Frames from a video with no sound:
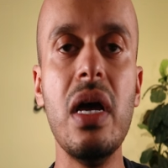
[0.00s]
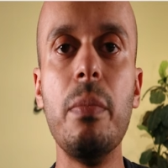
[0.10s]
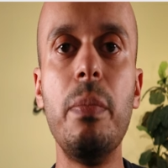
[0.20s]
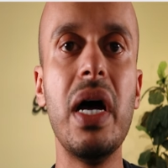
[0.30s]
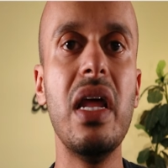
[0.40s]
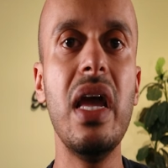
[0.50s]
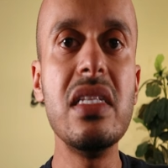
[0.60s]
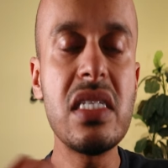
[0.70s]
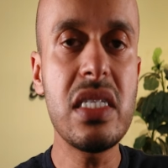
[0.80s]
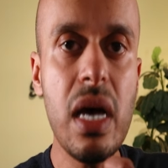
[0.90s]
But in
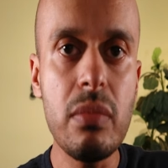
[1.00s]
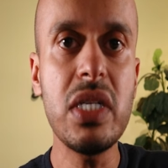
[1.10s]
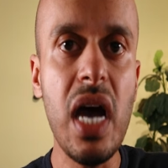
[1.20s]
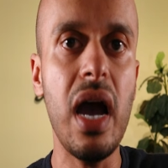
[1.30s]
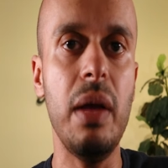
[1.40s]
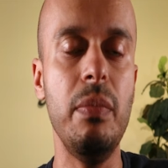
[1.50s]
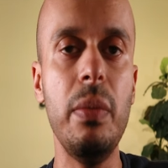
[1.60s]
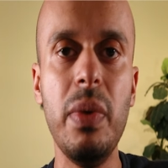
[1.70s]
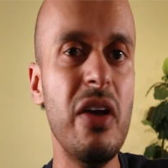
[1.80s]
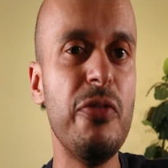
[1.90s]
some time,
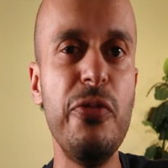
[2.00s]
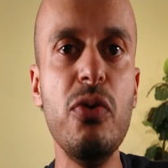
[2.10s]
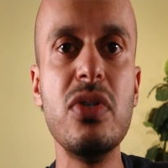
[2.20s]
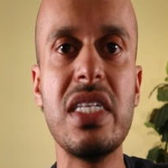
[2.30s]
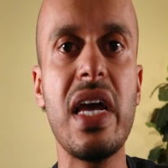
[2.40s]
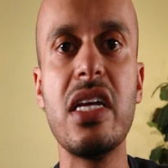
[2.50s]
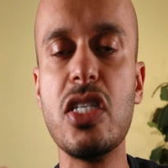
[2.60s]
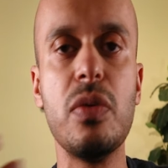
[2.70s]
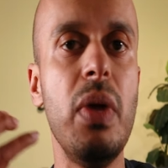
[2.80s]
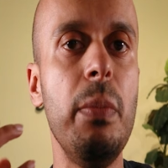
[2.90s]
maybe a few seconds or
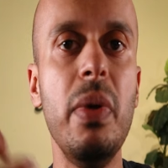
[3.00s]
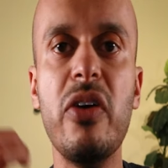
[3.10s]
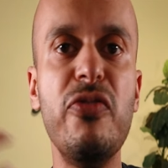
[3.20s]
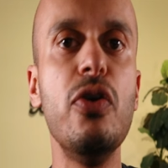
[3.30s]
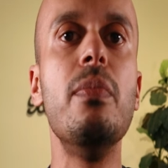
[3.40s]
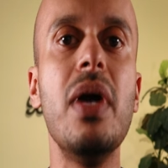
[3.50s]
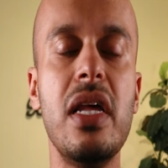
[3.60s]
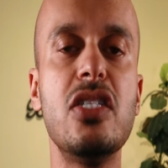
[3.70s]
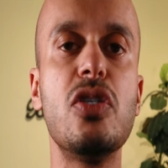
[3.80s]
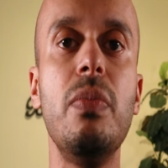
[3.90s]
maybe a few
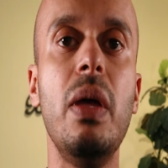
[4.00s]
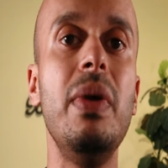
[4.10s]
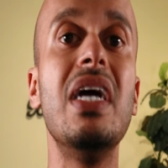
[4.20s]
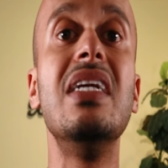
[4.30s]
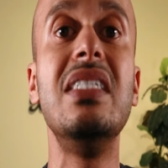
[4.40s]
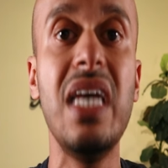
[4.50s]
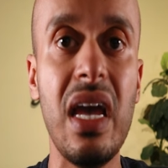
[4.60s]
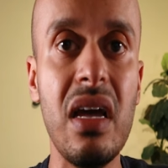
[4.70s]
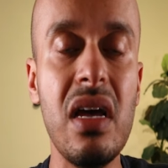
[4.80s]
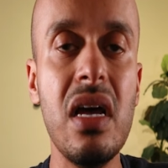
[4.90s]
minutes or maybe a day,